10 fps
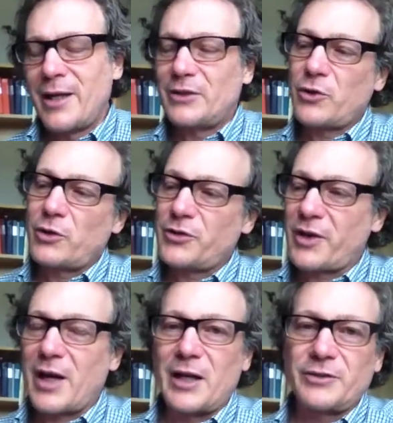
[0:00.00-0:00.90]
So those are the
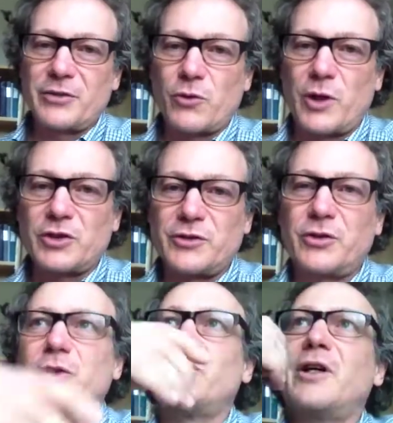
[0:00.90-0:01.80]
kinds of questions
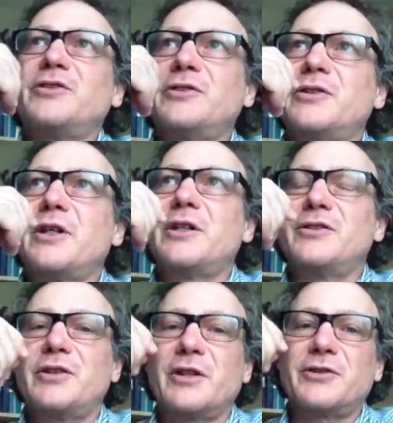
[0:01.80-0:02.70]
you address in
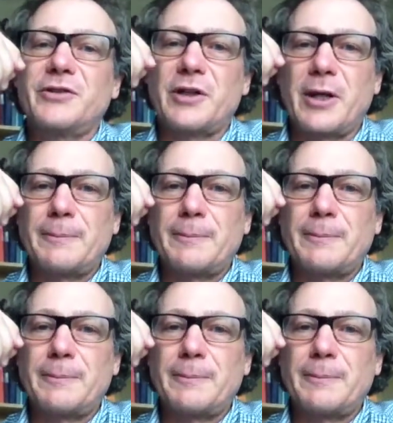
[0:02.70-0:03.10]
statistics.